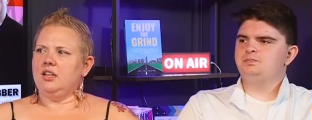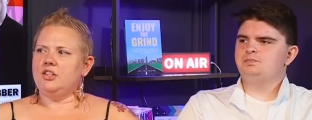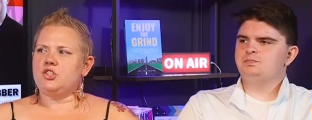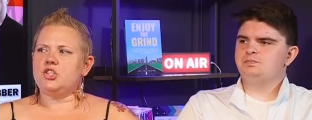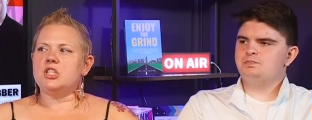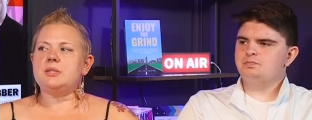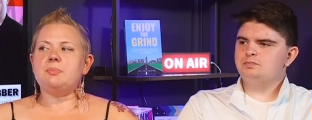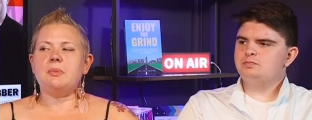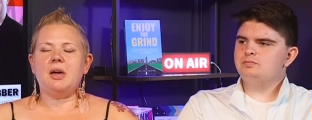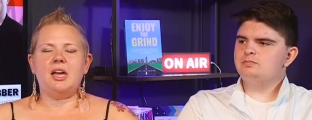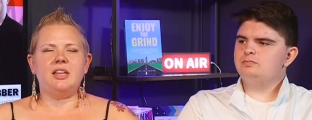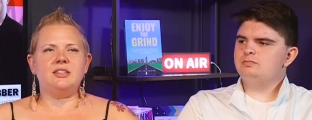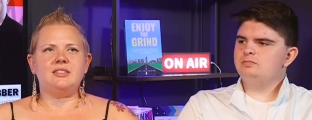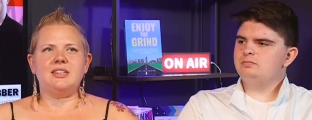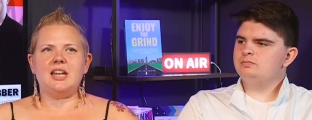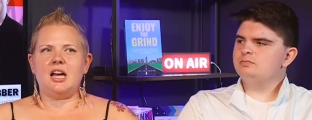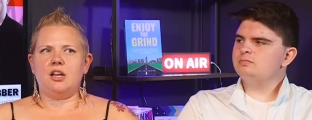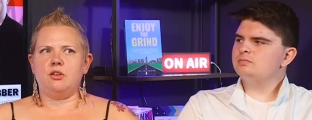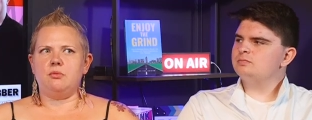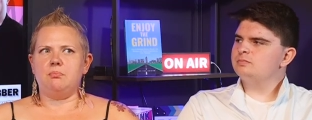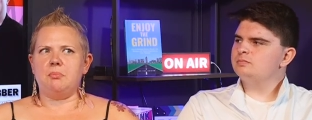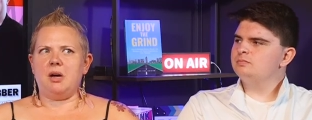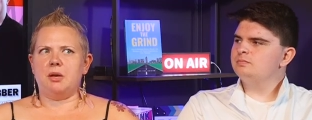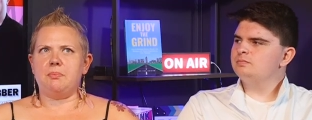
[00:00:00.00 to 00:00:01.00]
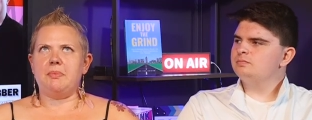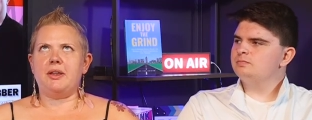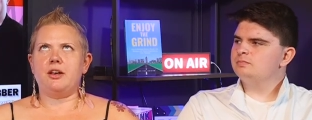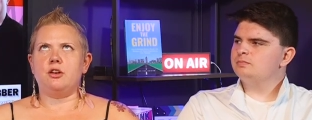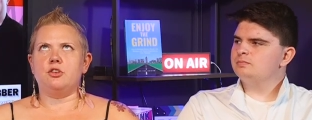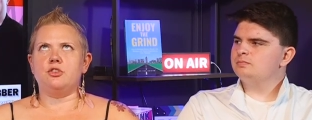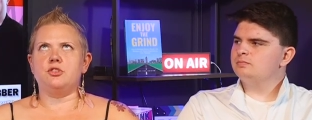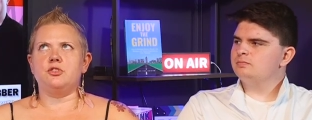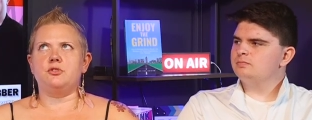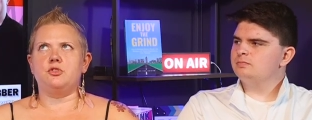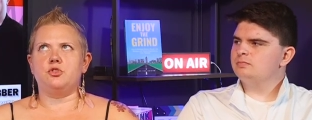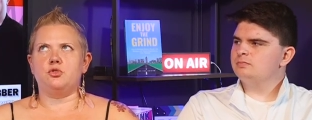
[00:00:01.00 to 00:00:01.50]
Speaker 1: It's just it's not Mud
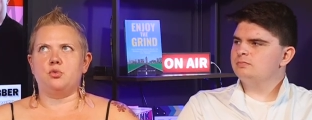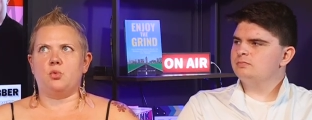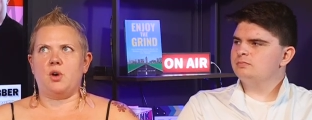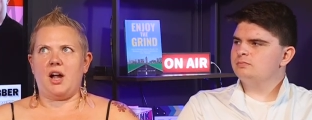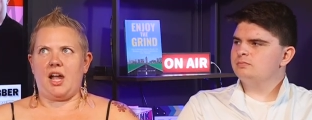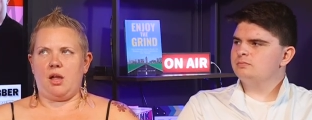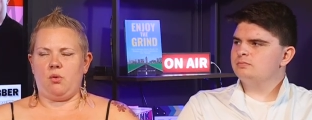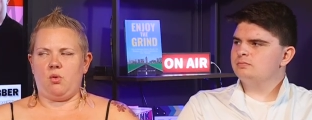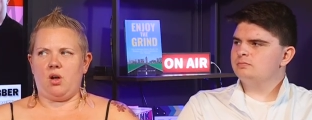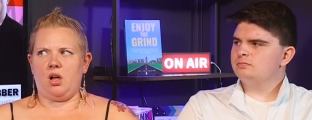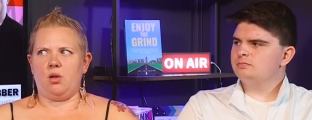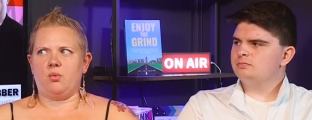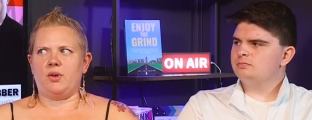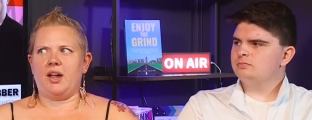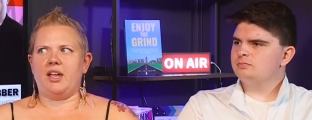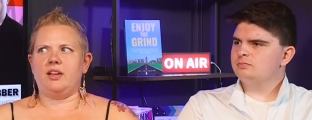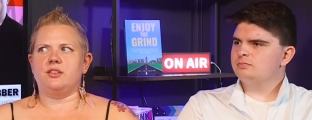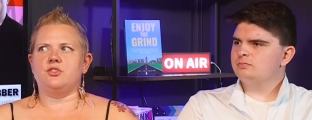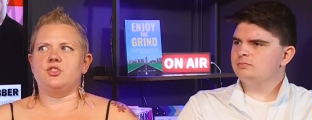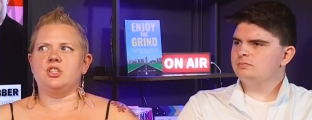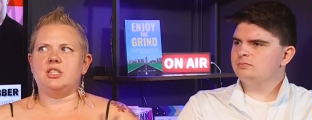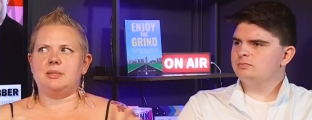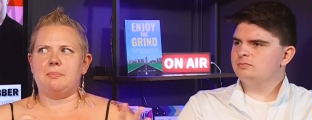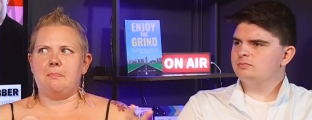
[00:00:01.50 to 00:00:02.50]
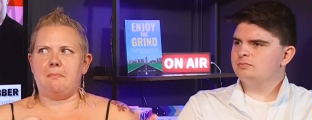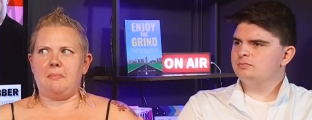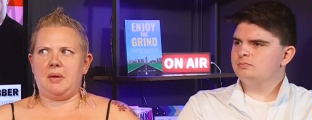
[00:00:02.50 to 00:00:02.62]
Benders drywall, right? It's just